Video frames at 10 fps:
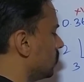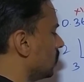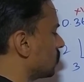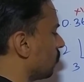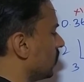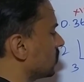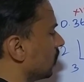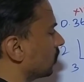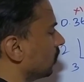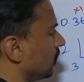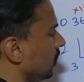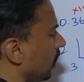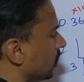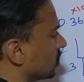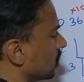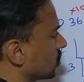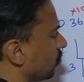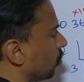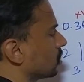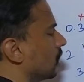6 5s are 30 and 6
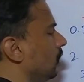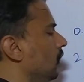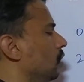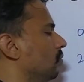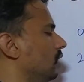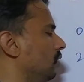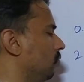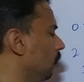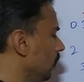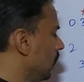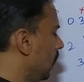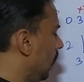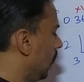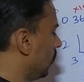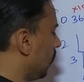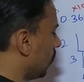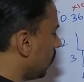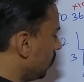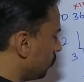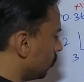4s are 24 and
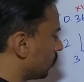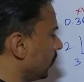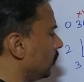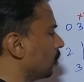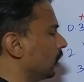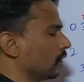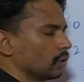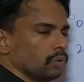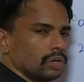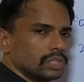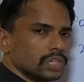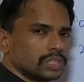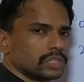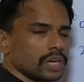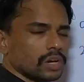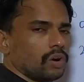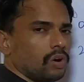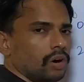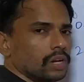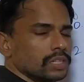again if you try to continue just think
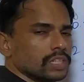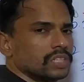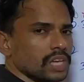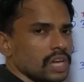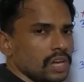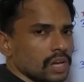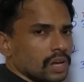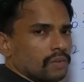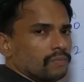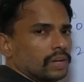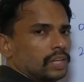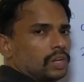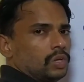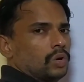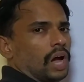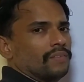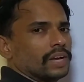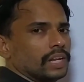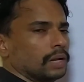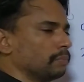or just see whether you have
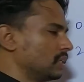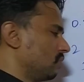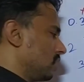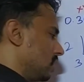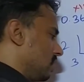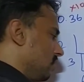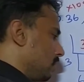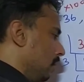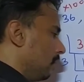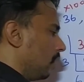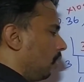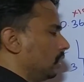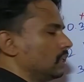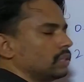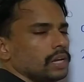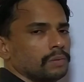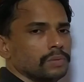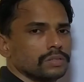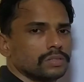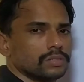any numbers which is divisible by all the three
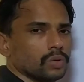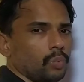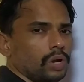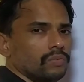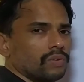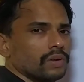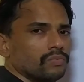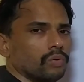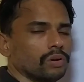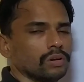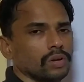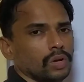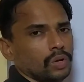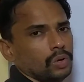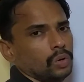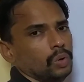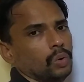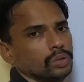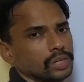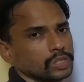numbers 154
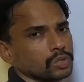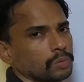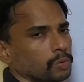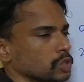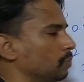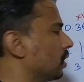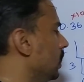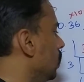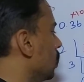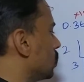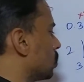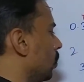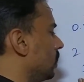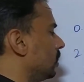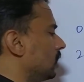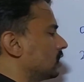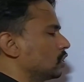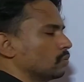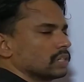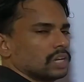no that is not possible right so in that
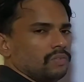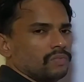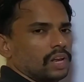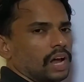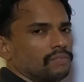situation we'll